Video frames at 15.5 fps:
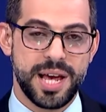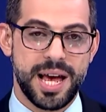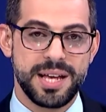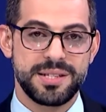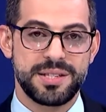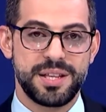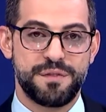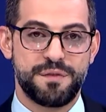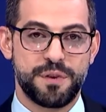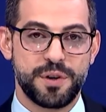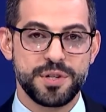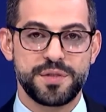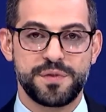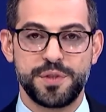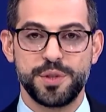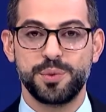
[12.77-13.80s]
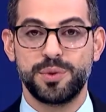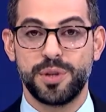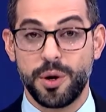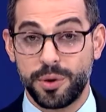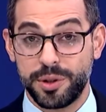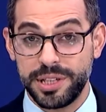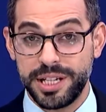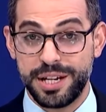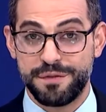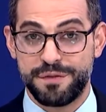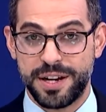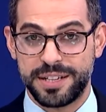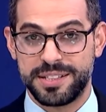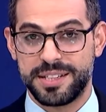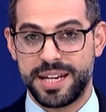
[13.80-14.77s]
as the first few locally
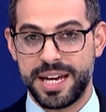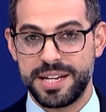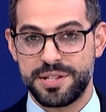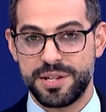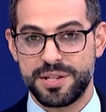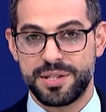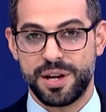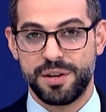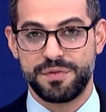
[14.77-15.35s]
infected cases